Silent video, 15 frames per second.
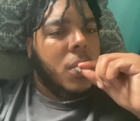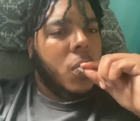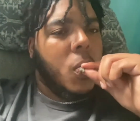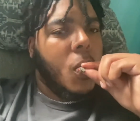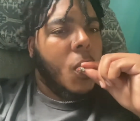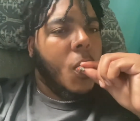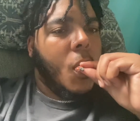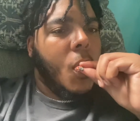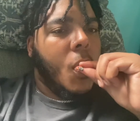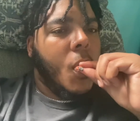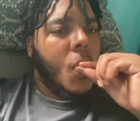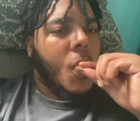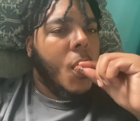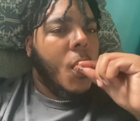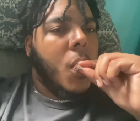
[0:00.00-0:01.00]

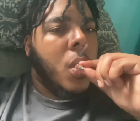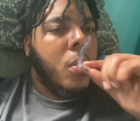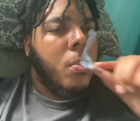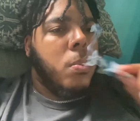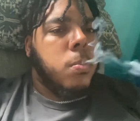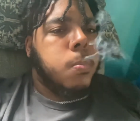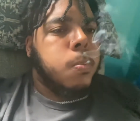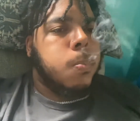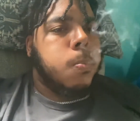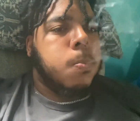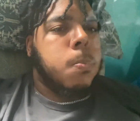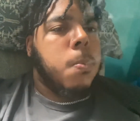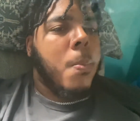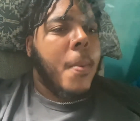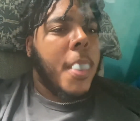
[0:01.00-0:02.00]

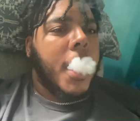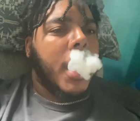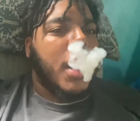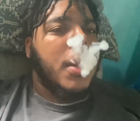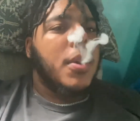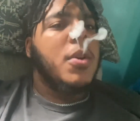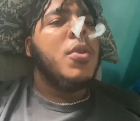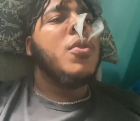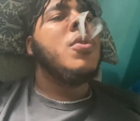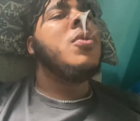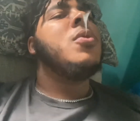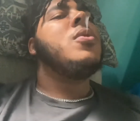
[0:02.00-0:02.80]
Nobody speaks.